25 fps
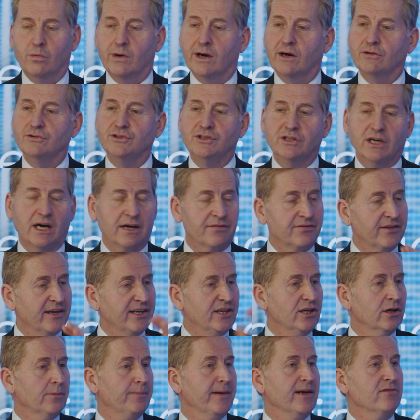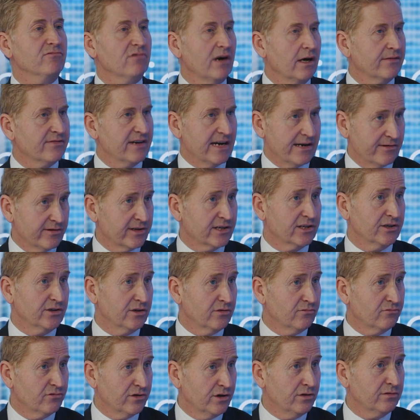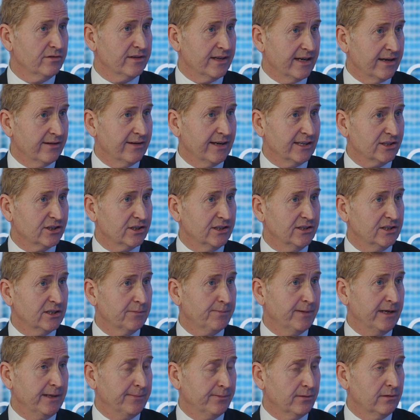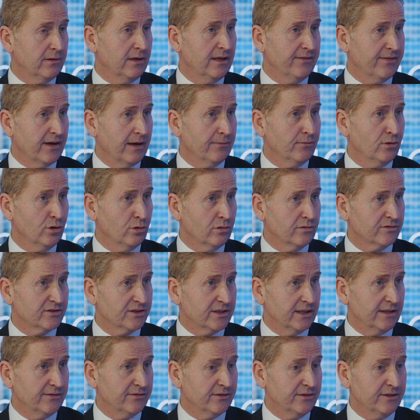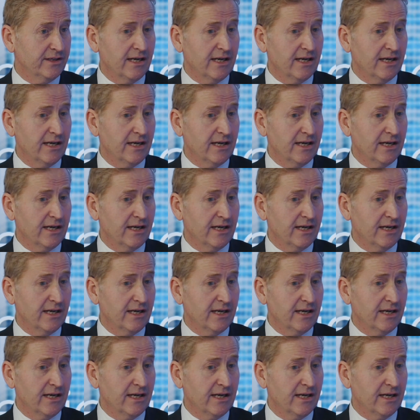Well, I think you're being rather arrogant and rude there, actually, to people who live up north, Stephen.